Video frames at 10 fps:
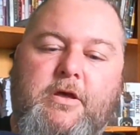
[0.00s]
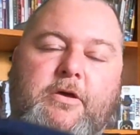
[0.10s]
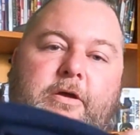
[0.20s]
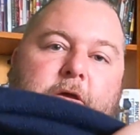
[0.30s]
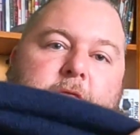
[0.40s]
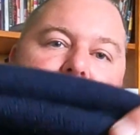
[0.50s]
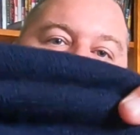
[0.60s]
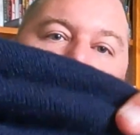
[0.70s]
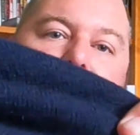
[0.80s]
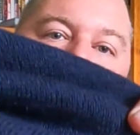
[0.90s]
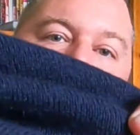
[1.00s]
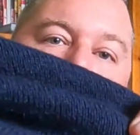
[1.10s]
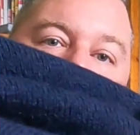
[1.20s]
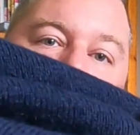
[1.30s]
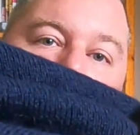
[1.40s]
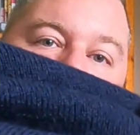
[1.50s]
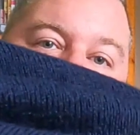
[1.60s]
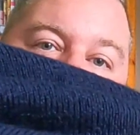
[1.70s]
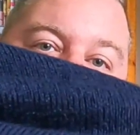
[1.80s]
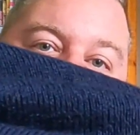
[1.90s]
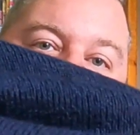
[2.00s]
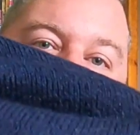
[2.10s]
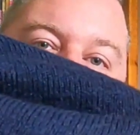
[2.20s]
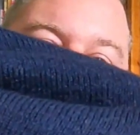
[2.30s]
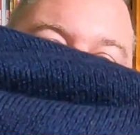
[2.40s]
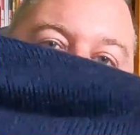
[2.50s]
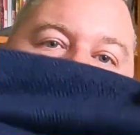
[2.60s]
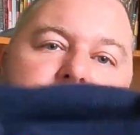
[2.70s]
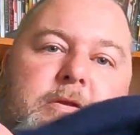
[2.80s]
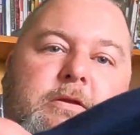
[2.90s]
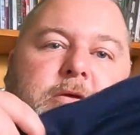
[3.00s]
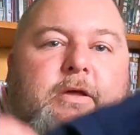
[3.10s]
logo there, the demon,